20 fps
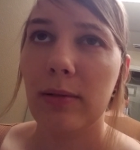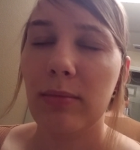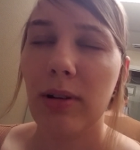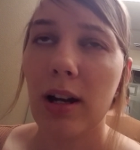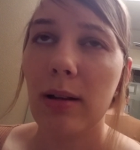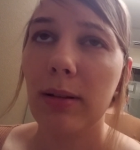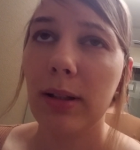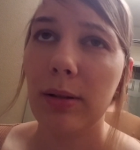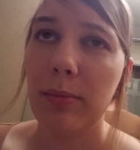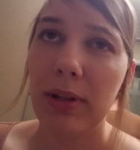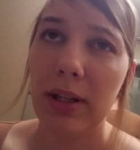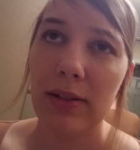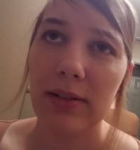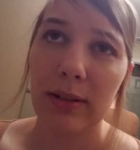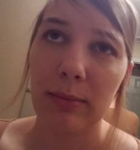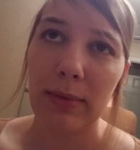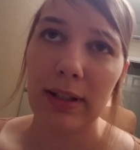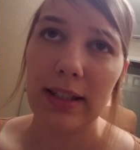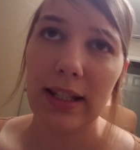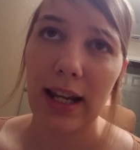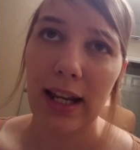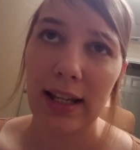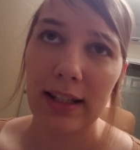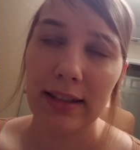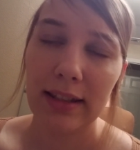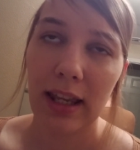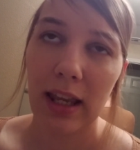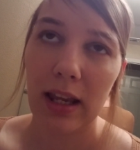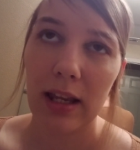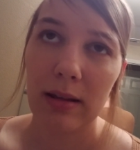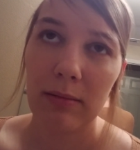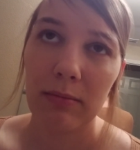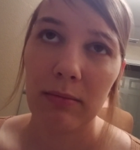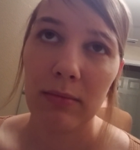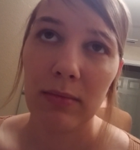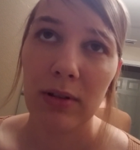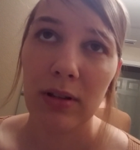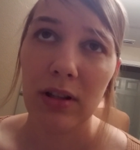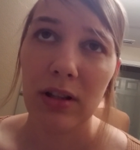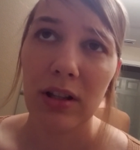I'm probably going to be using my
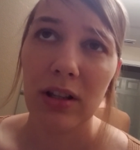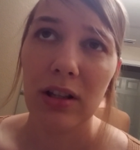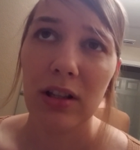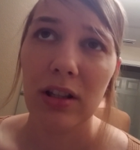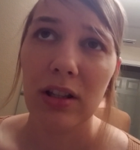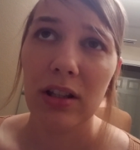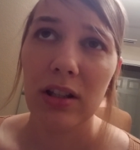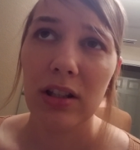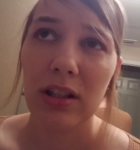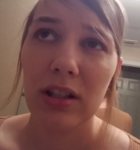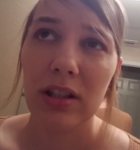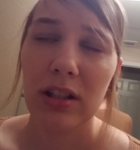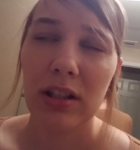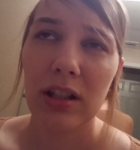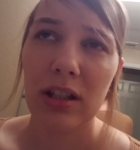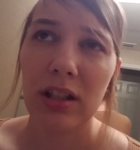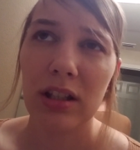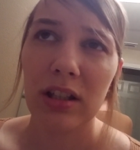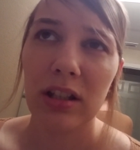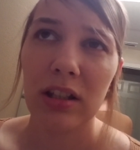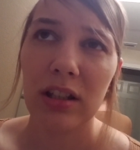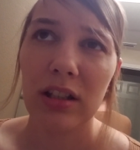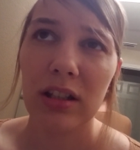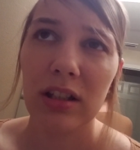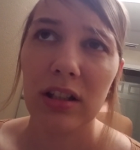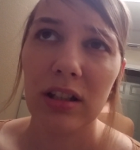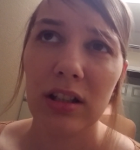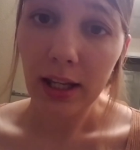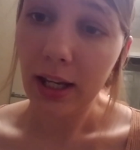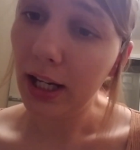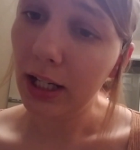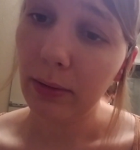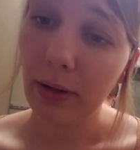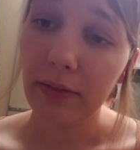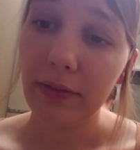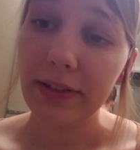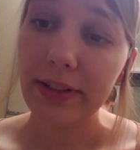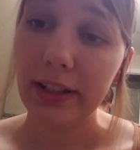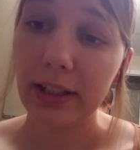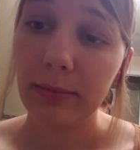Tascam. Anyway,
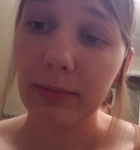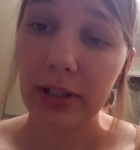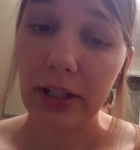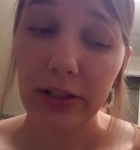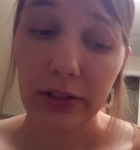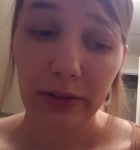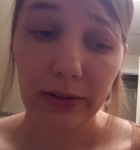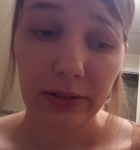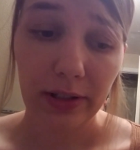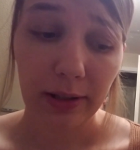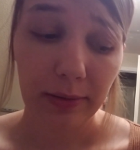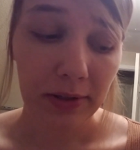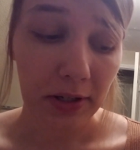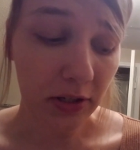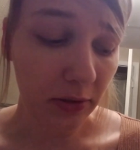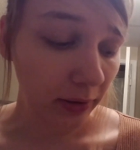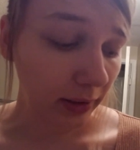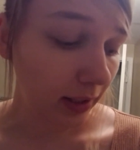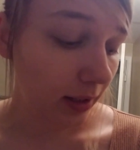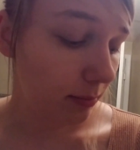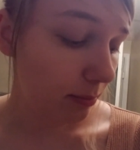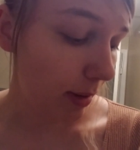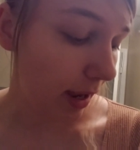first thing I'm going to do is I'm going to do a lip